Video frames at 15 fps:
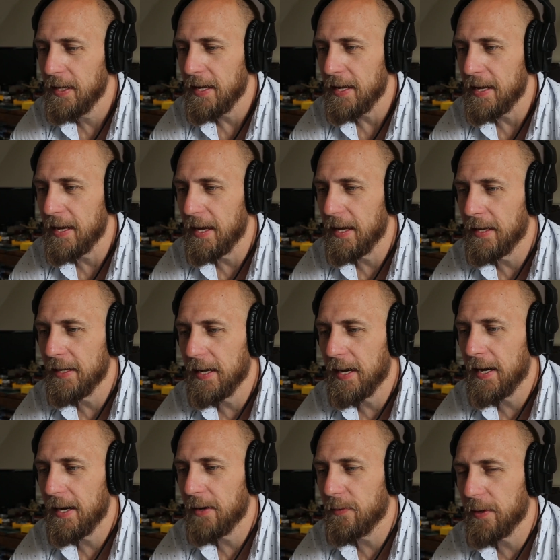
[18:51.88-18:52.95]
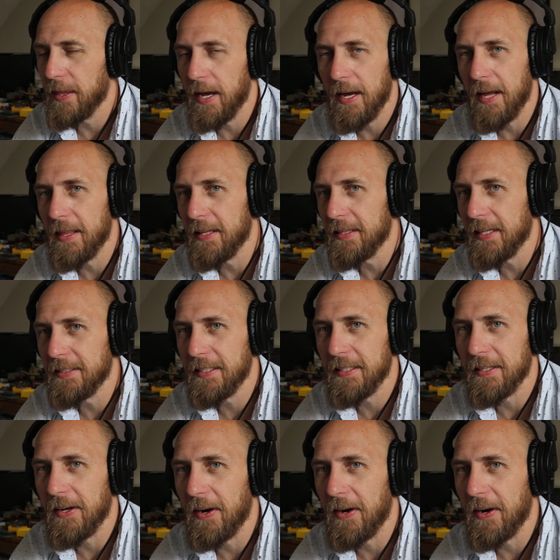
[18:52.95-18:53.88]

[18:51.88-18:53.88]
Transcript: And with that, I think that's it.